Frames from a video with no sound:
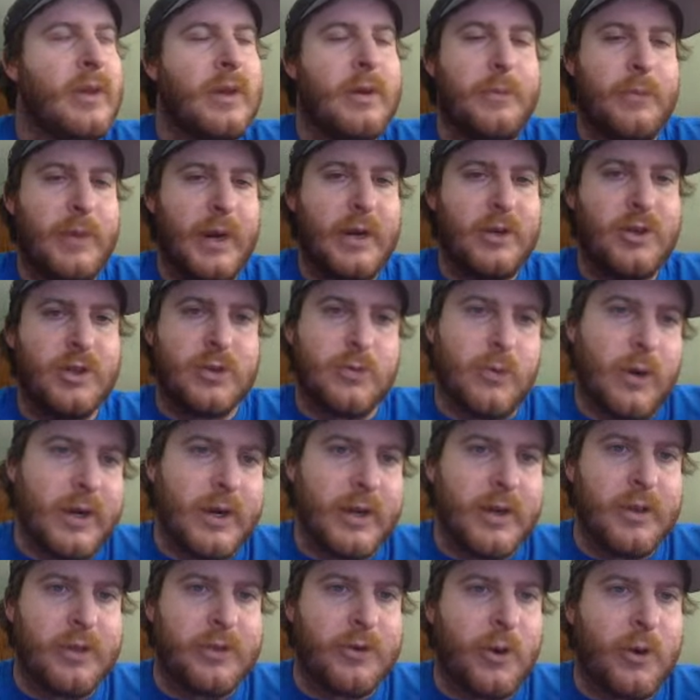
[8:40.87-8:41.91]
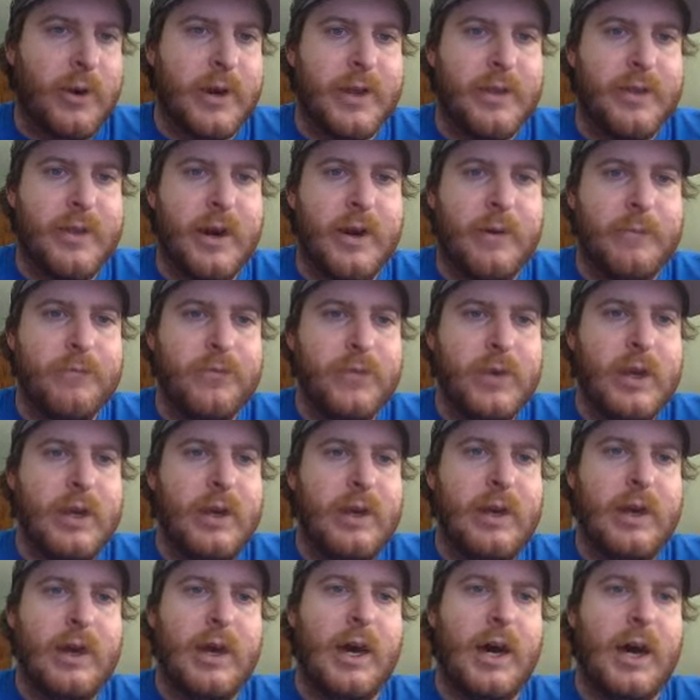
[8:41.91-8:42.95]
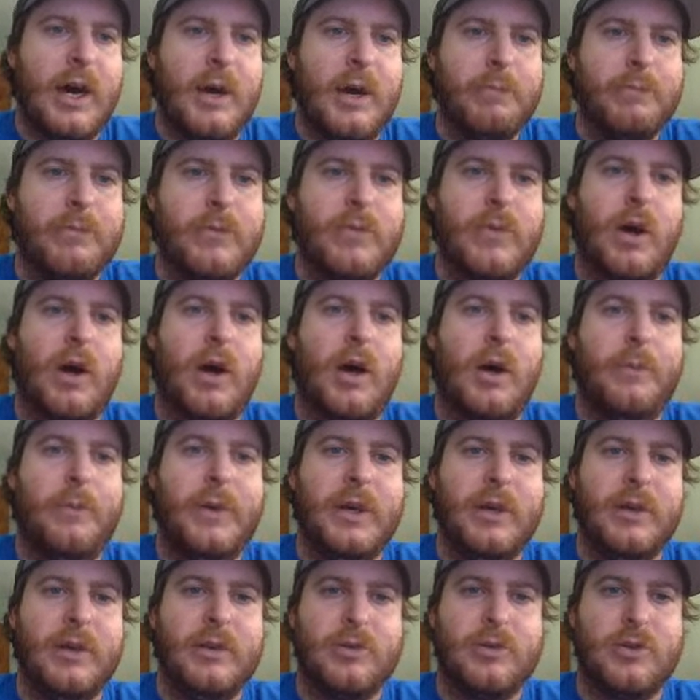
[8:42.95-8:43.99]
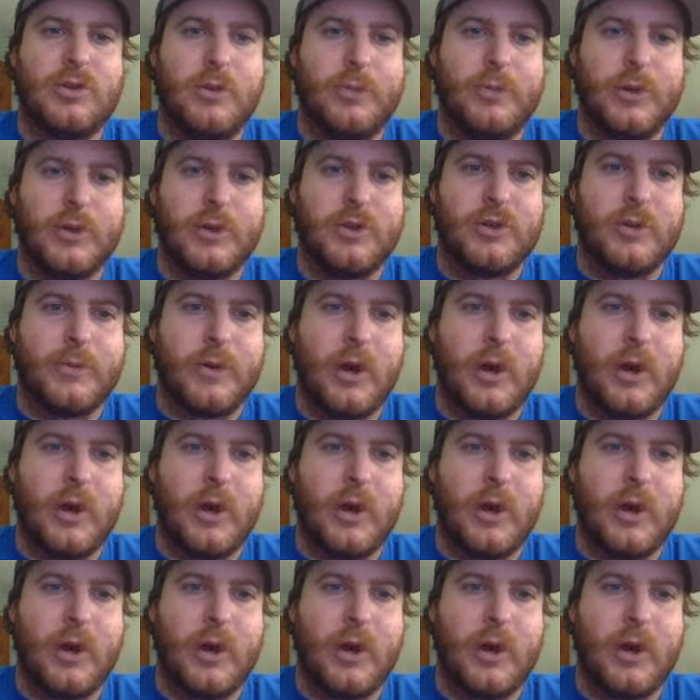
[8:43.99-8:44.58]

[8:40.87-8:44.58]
but I just wanted to throw it in there. I'll be super, super